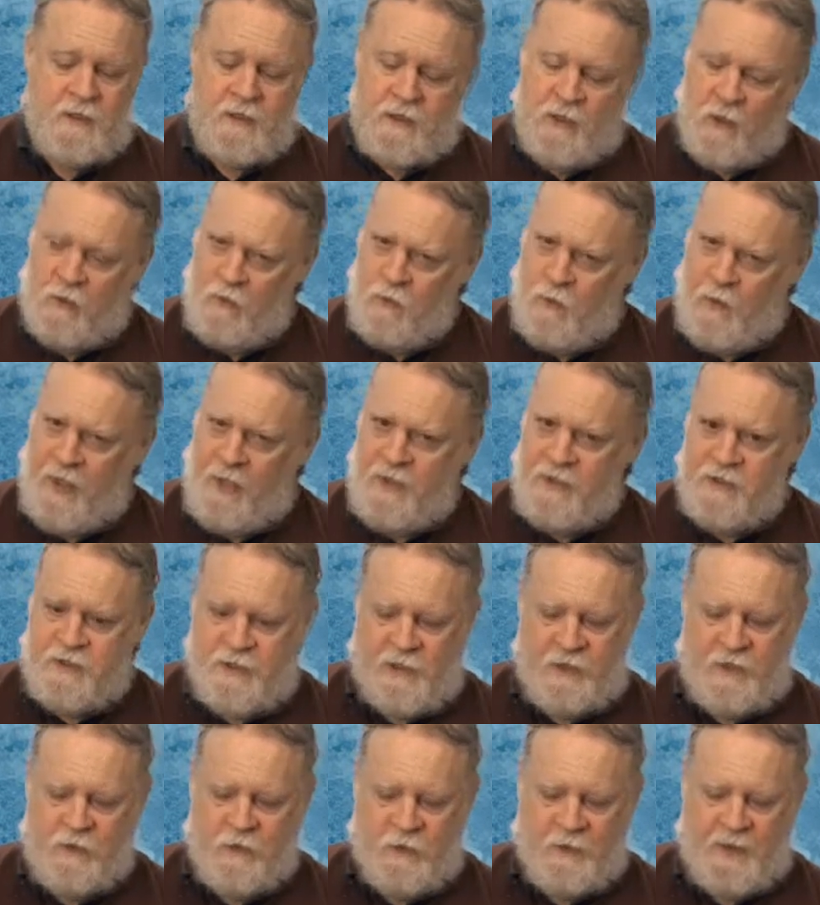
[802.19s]
Don't wait
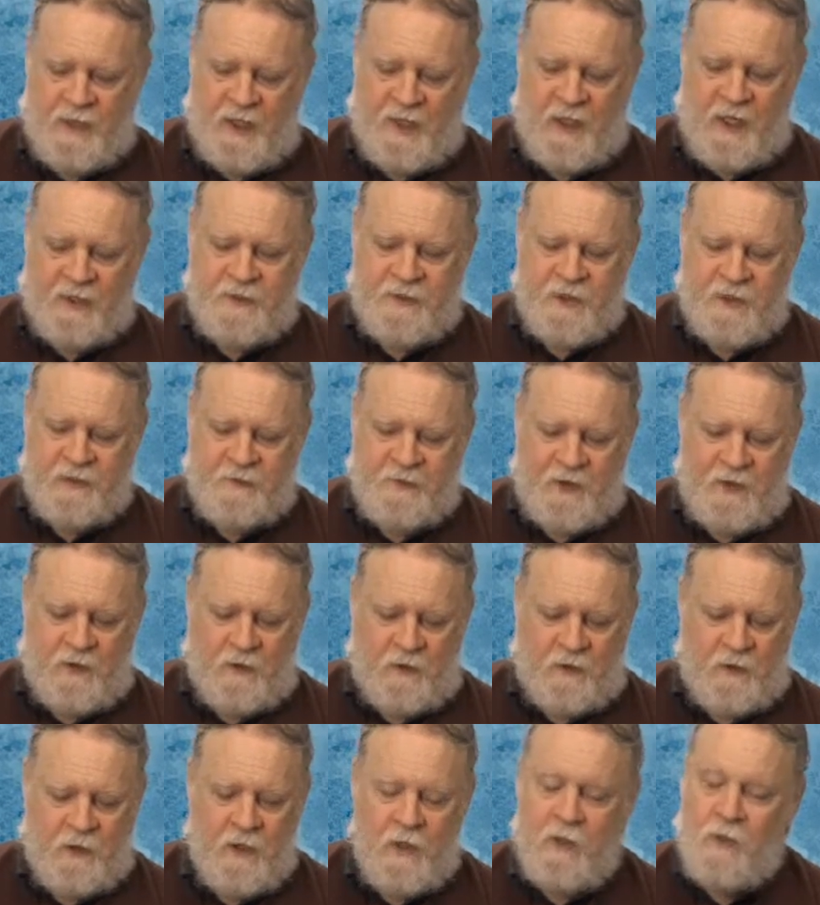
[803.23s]
until you are behind on a
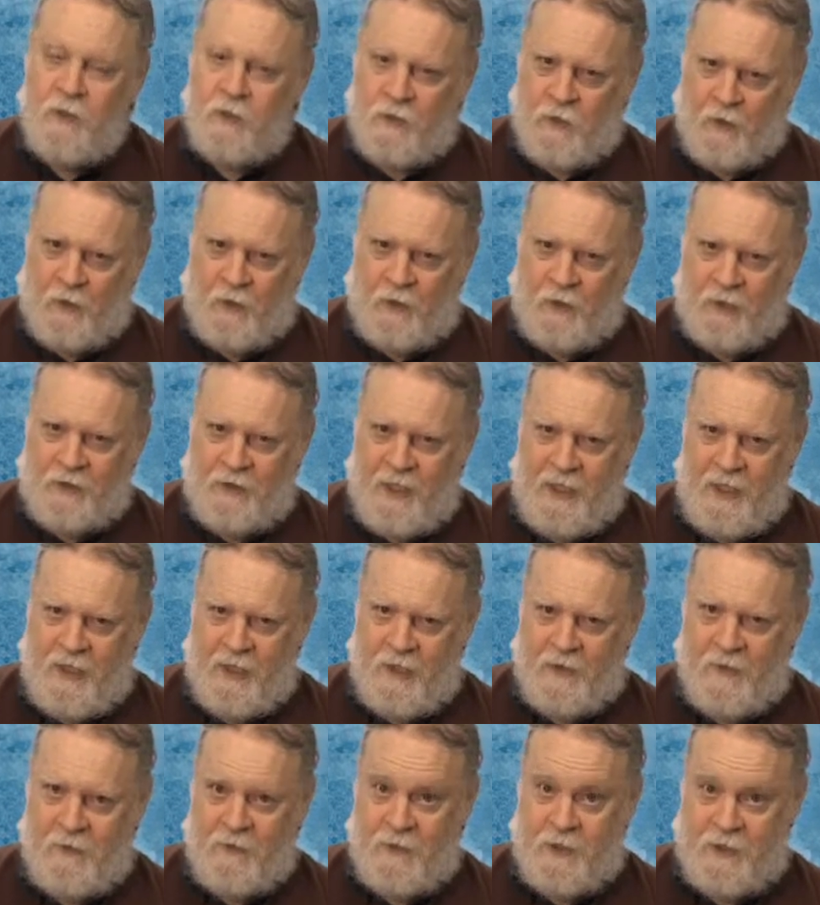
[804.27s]
bill. Call
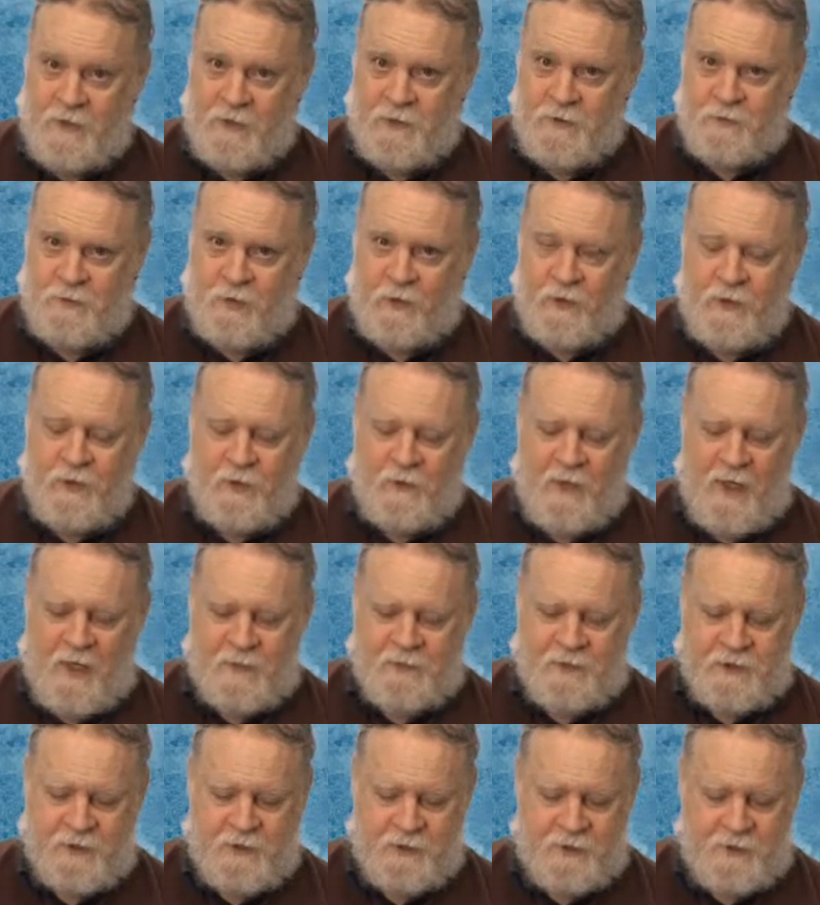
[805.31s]
now and explore your
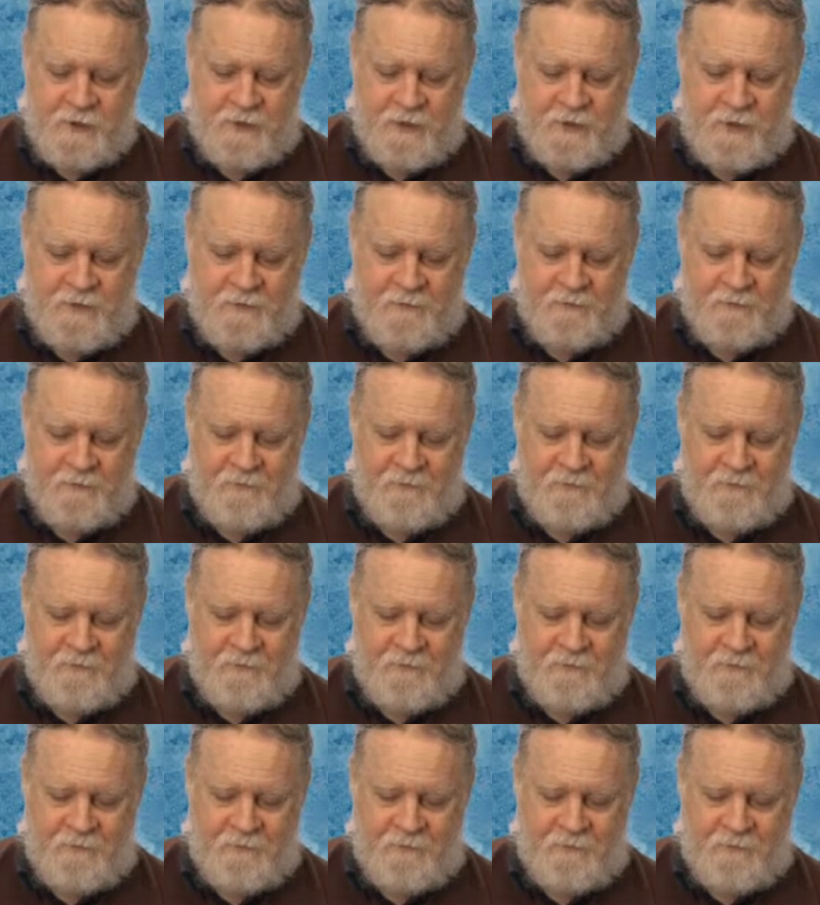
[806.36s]
options.